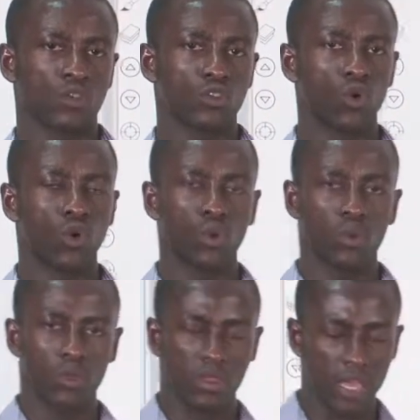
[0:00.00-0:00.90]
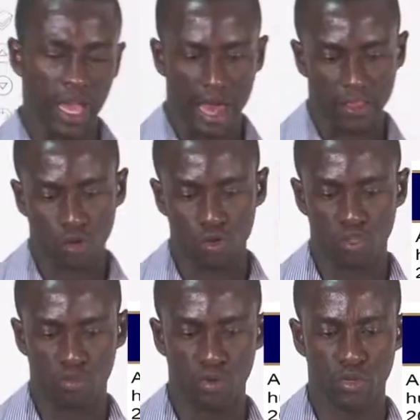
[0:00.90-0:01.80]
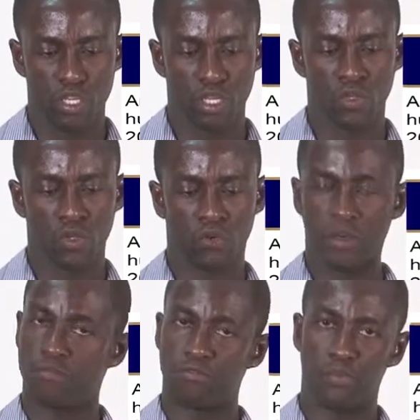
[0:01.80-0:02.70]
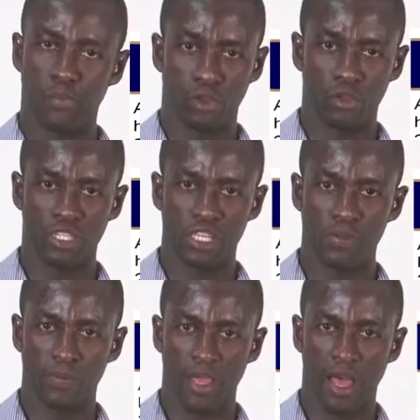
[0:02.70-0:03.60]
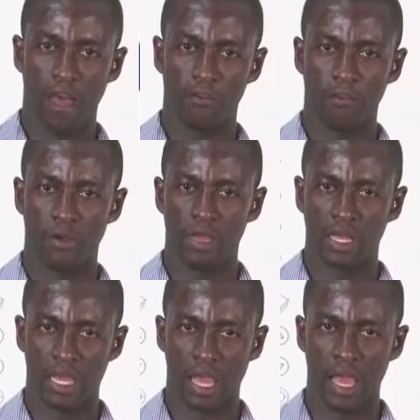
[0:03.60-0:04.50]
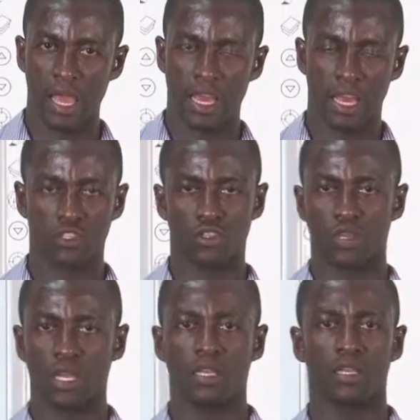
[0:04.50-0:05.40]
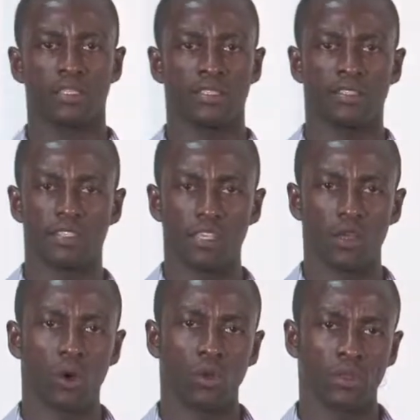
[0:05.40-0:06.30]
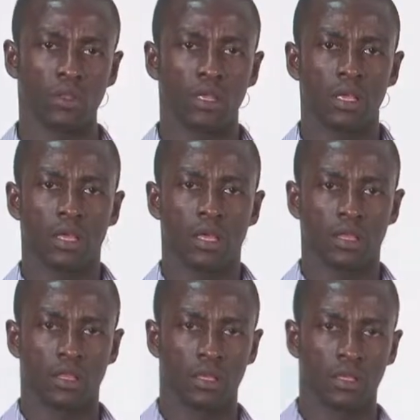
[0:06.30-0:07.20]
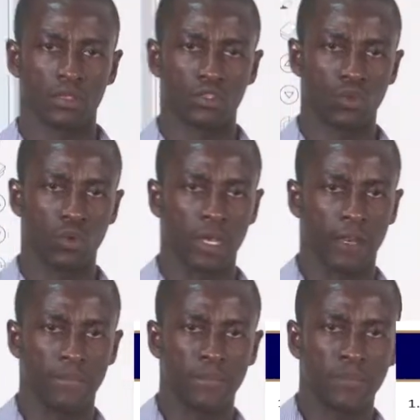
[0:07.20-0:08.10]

So the other contributions of anthropology are very clear, and as you can see on the screen.